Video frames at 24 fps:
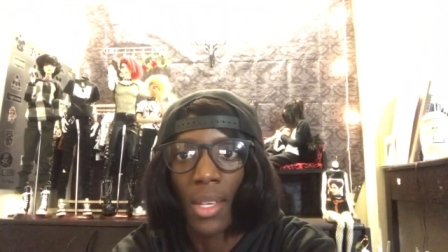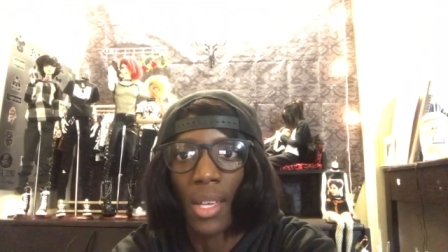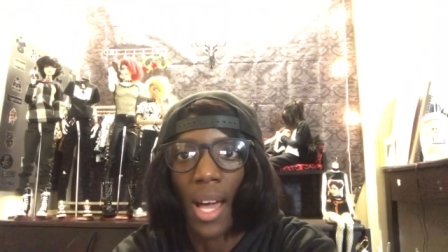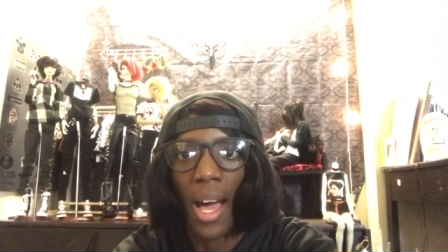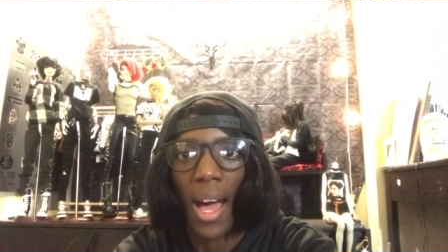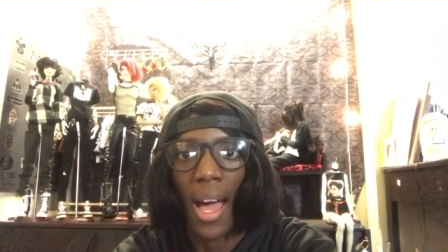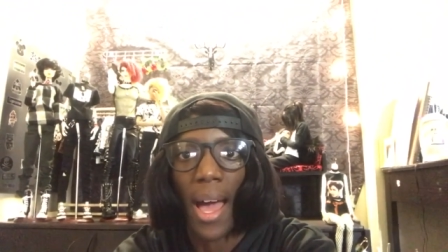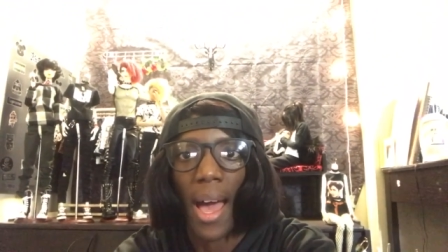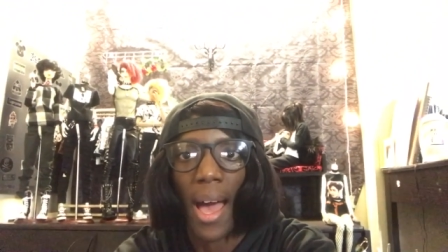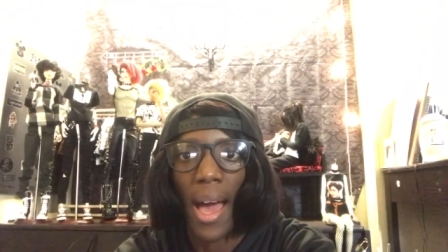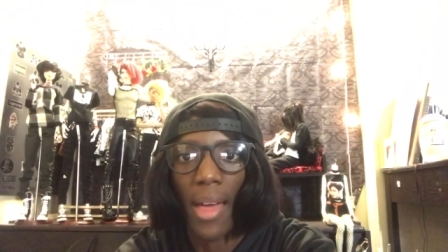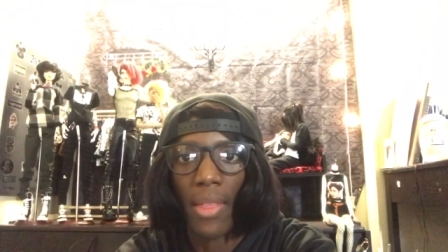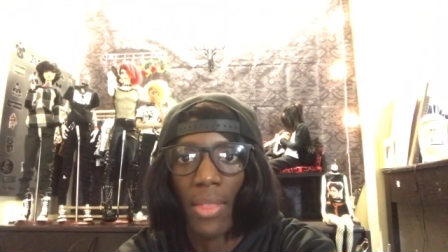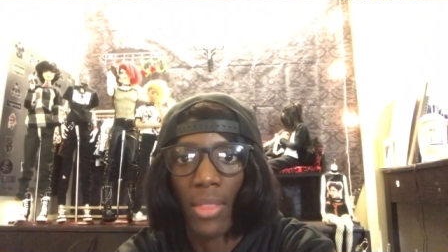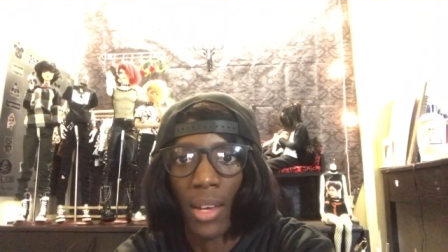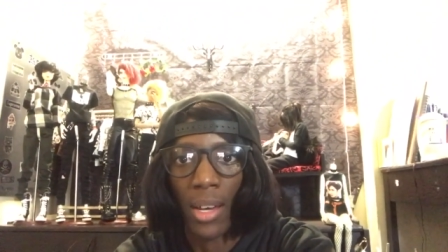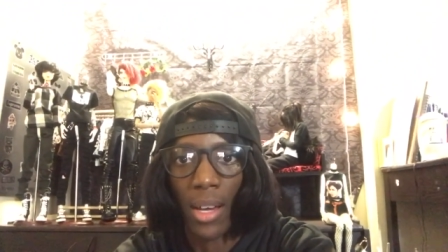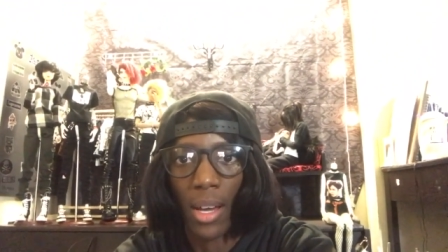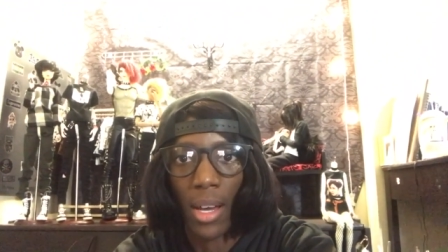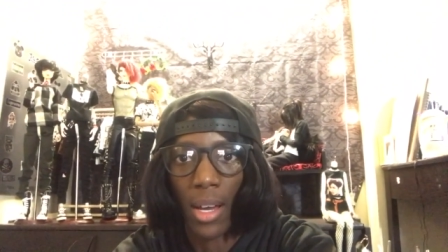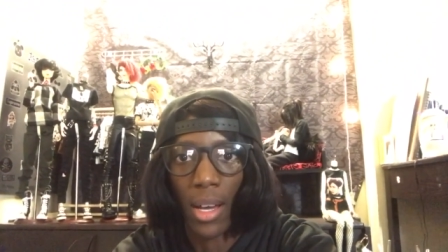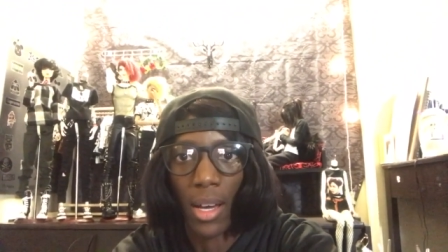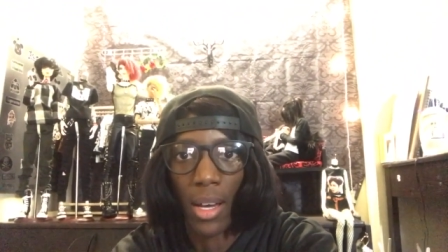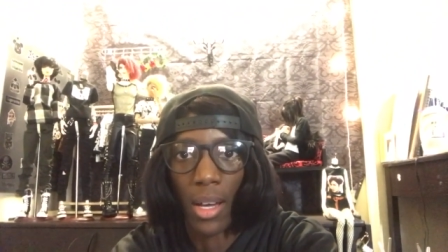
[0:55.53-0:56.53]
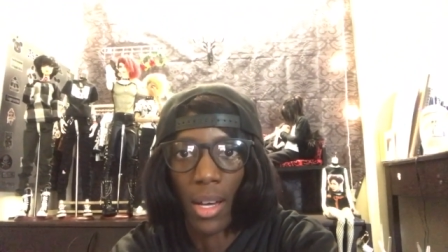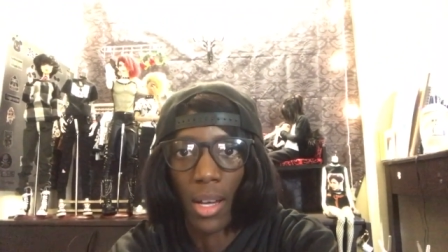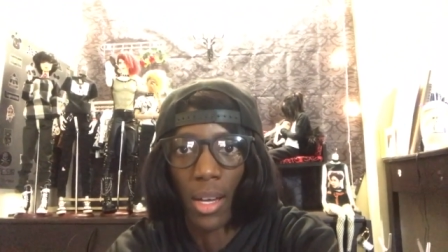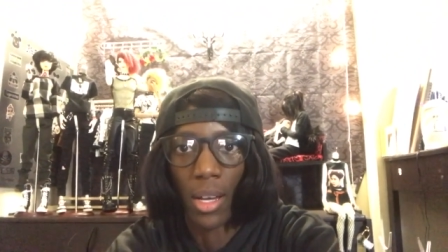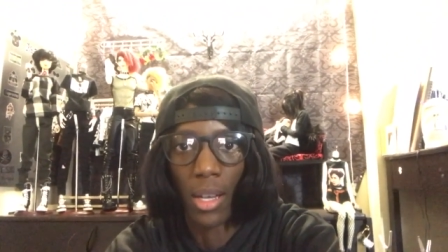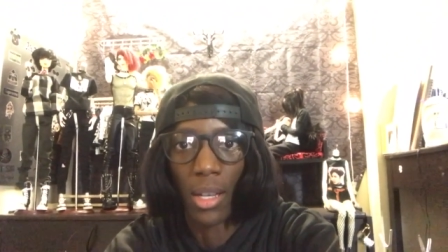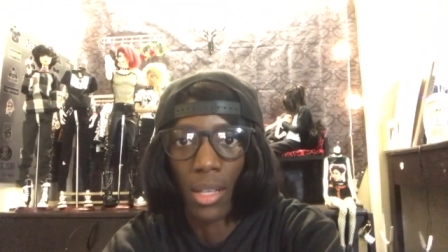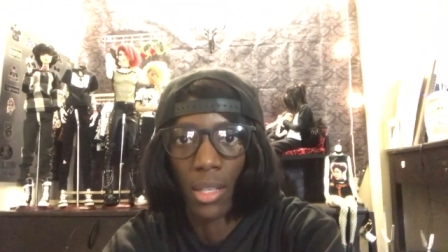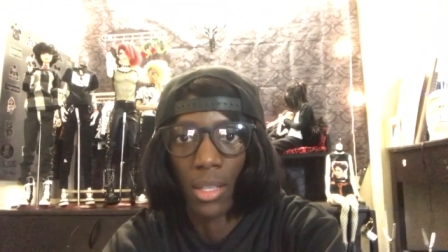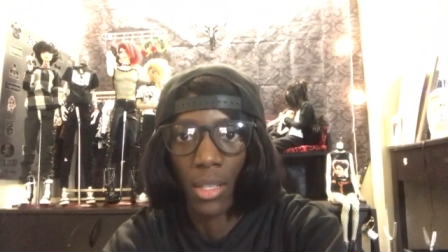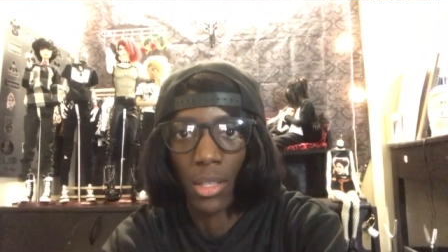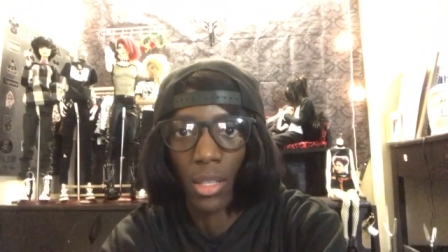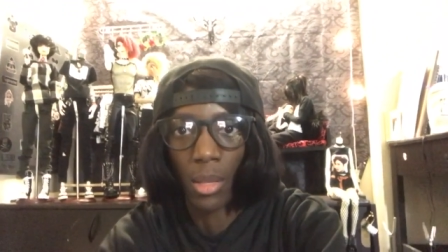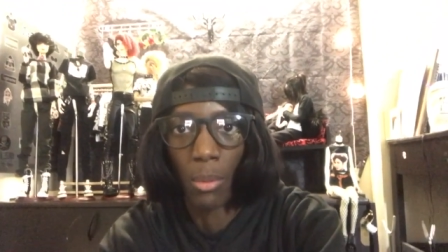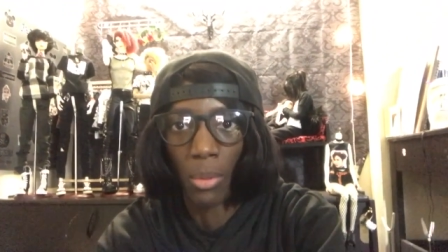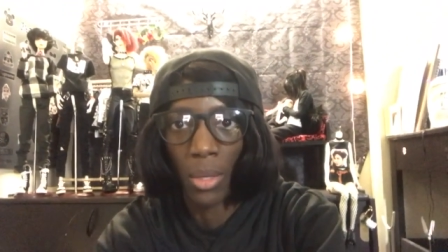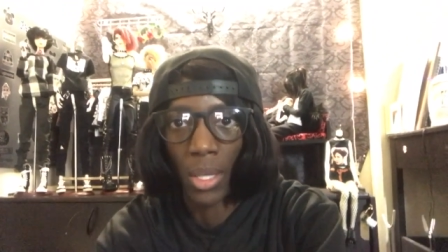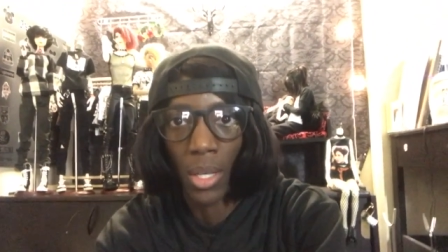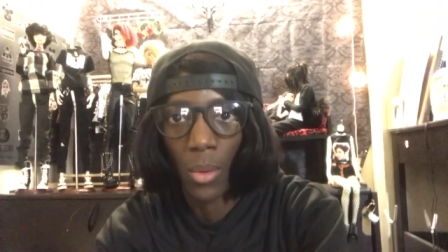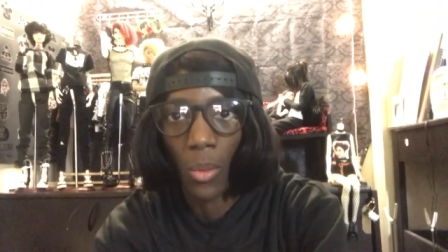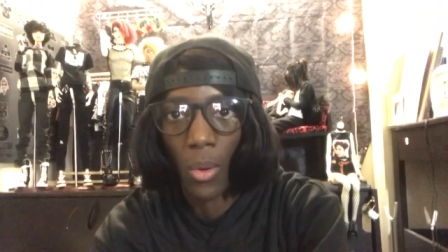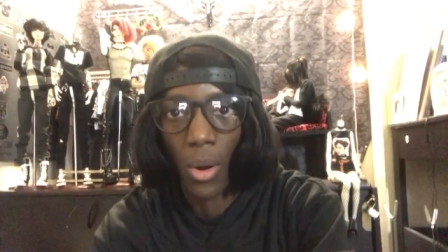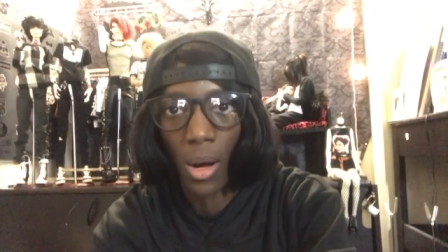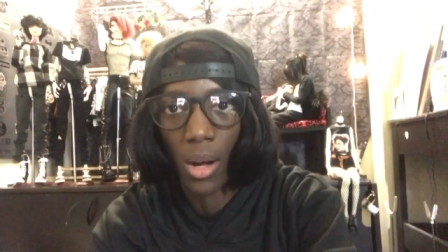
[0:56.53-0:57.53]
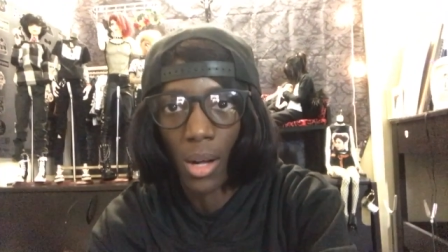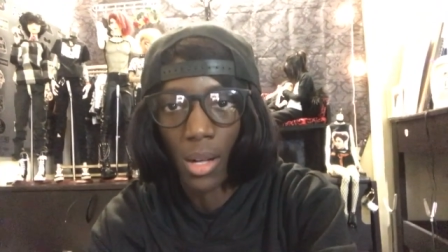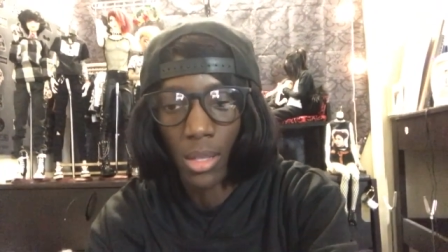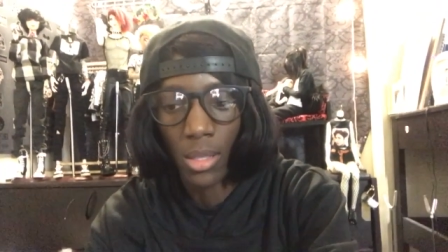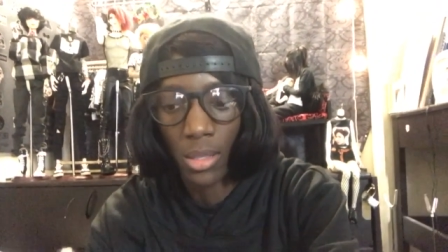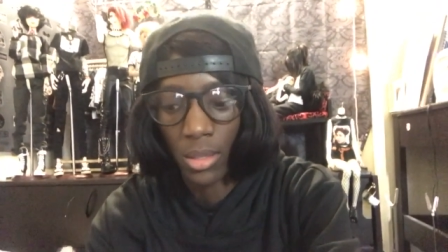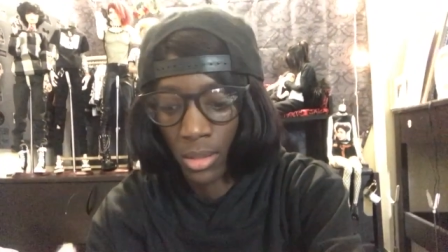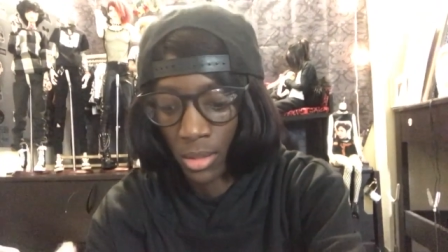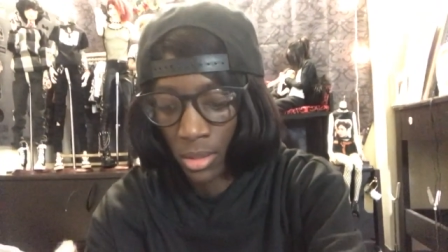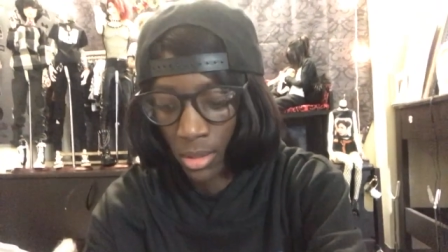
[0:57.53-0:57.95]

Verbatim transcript: I had the uh, the brick wall